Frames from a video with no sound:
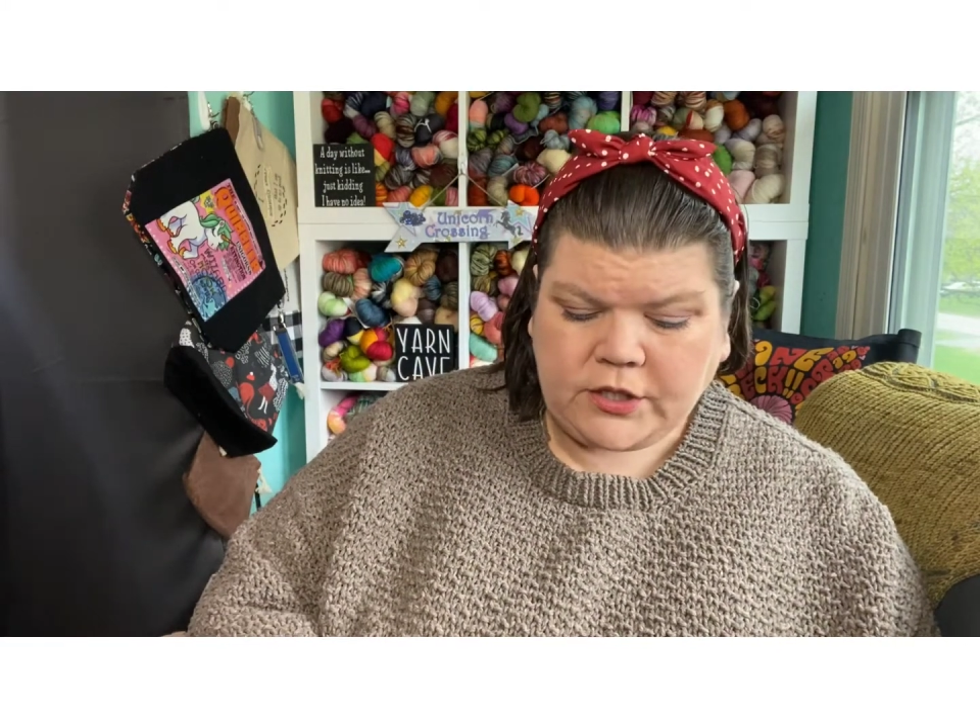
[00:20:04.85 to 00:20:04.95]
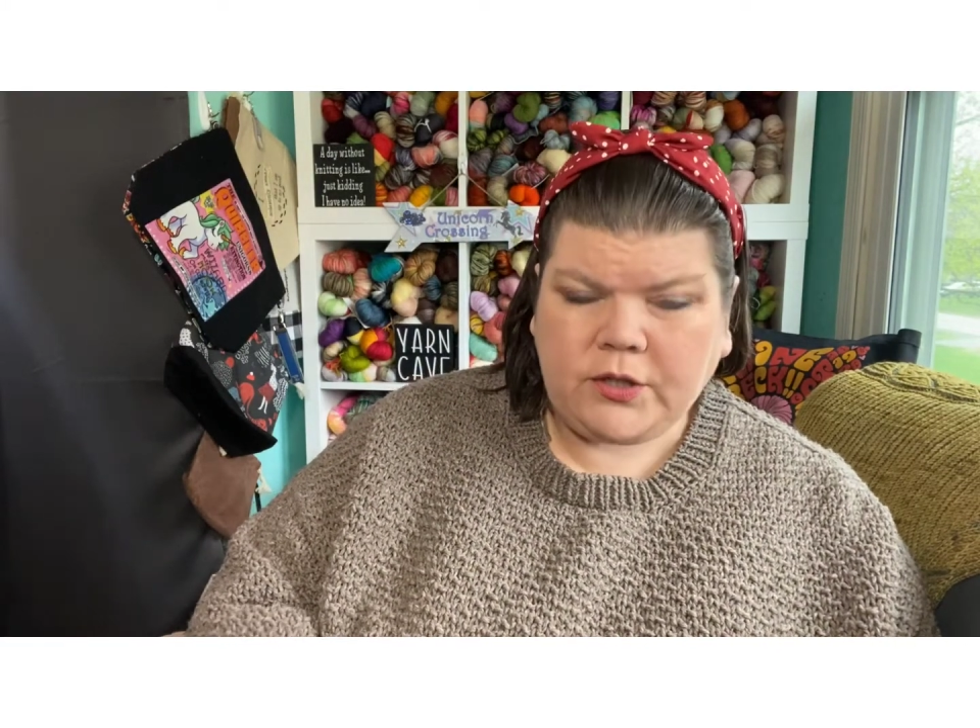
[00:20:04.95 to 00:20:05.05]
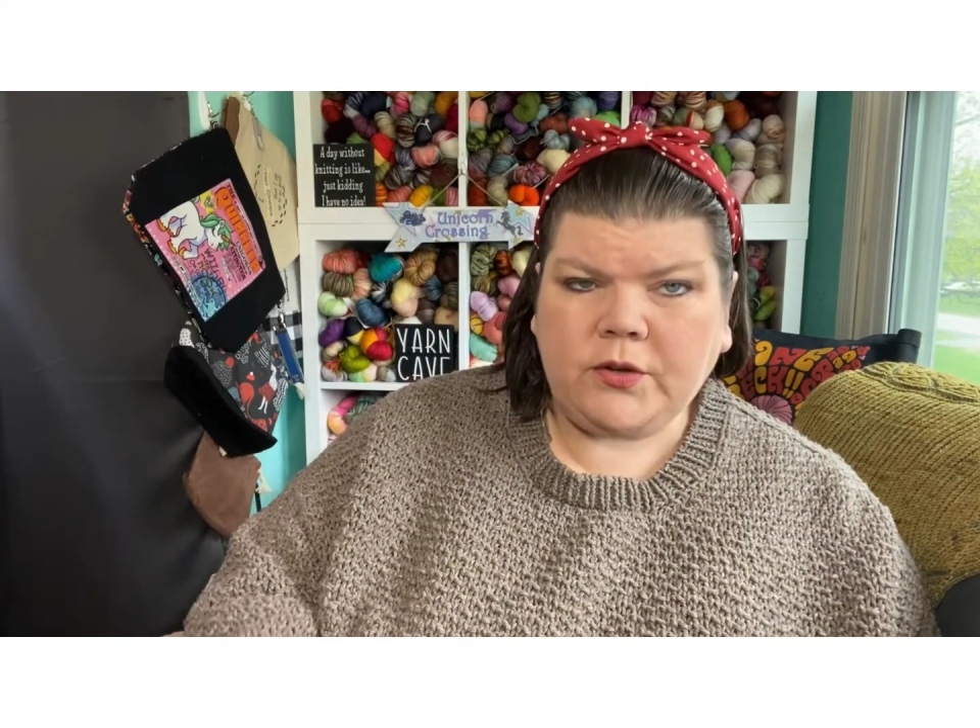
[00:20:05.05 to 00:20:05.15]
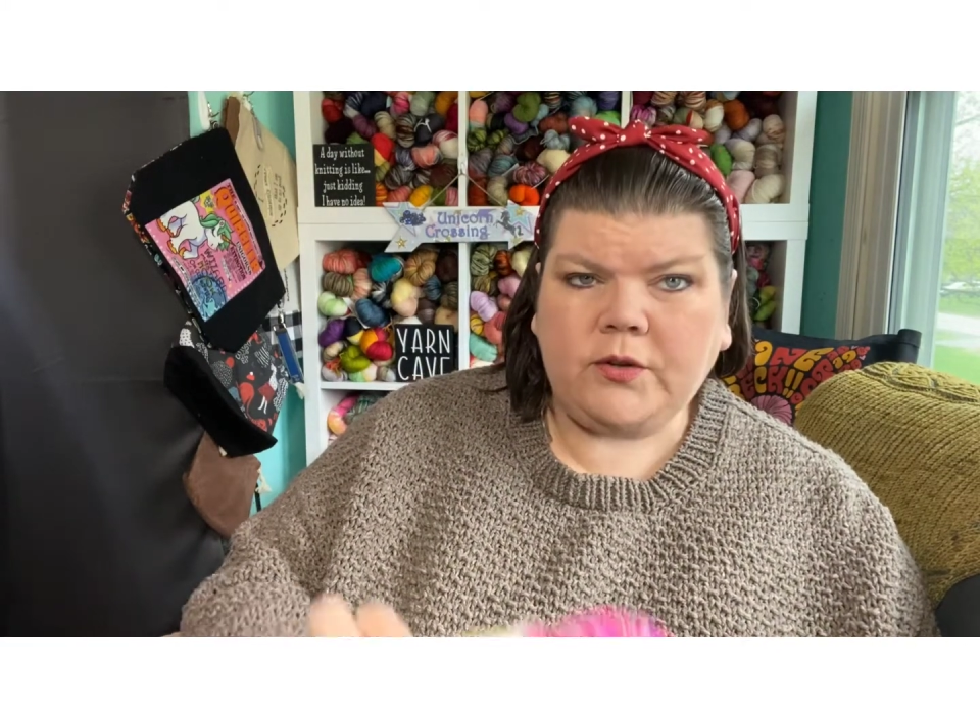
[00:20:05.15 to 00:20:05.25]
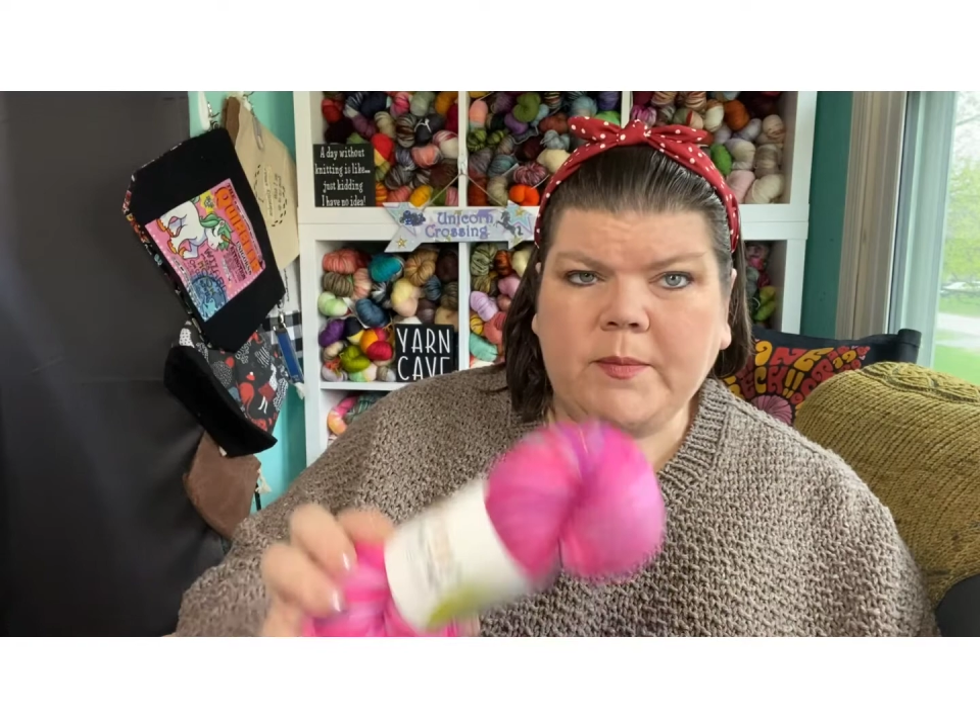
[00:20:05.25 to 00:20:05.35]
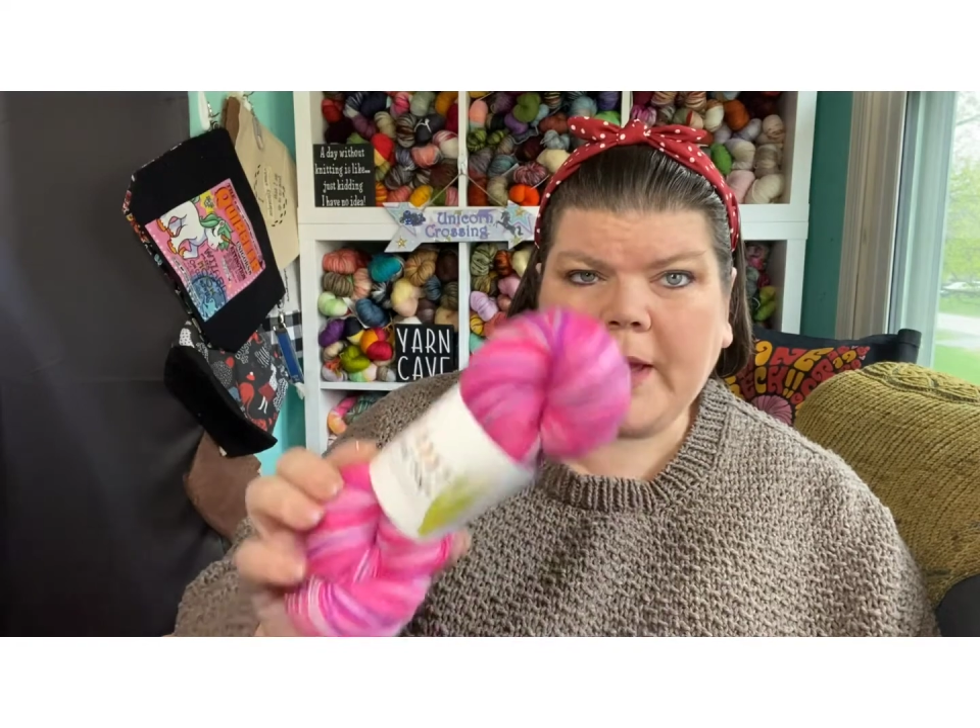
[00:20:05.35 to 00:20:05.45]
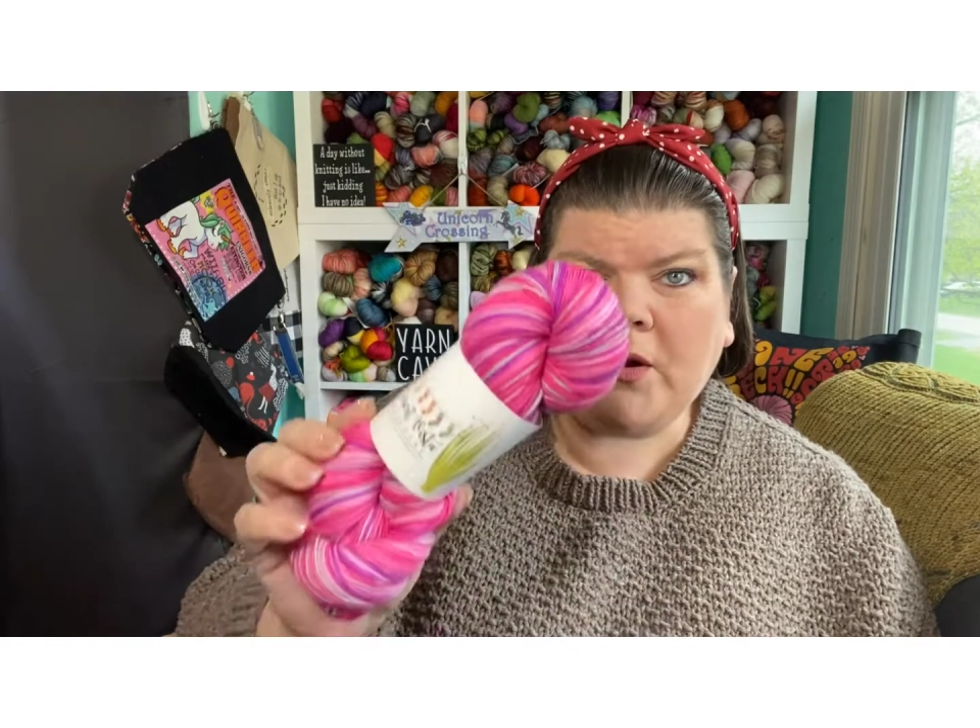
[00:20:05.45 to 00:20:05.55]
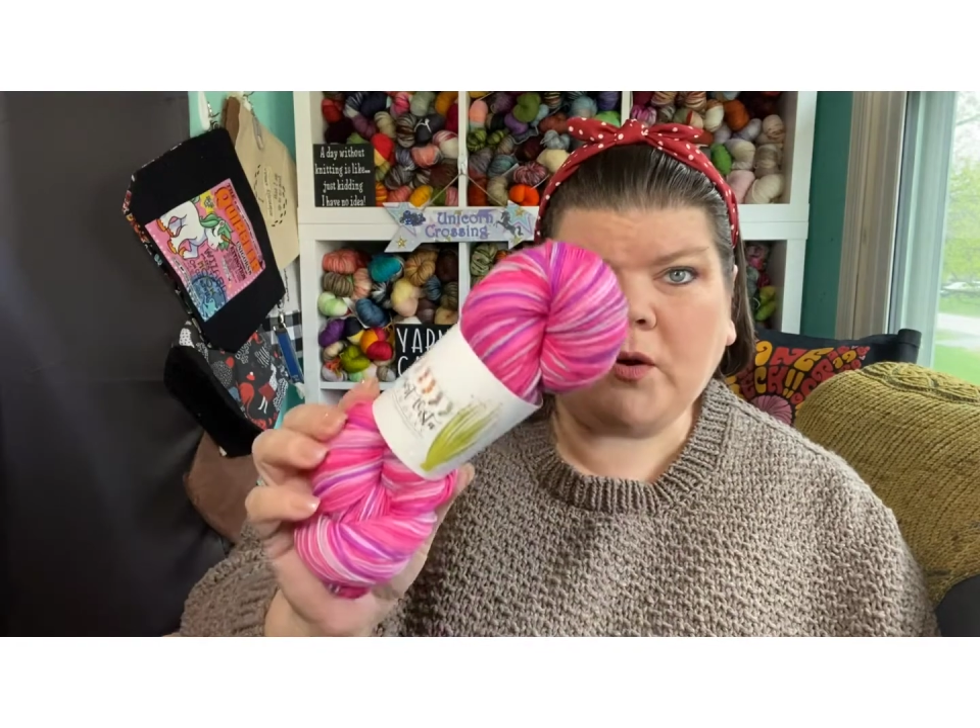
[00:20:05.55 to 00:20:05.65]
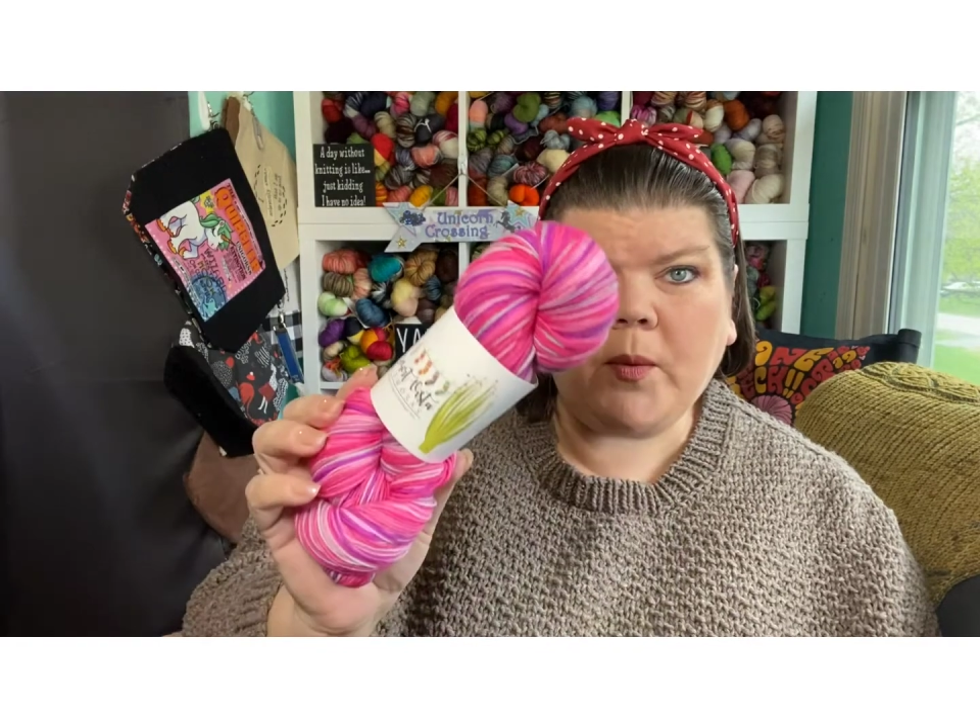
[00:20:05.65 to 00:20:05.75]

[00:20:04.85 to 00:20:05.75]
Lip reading: to use my On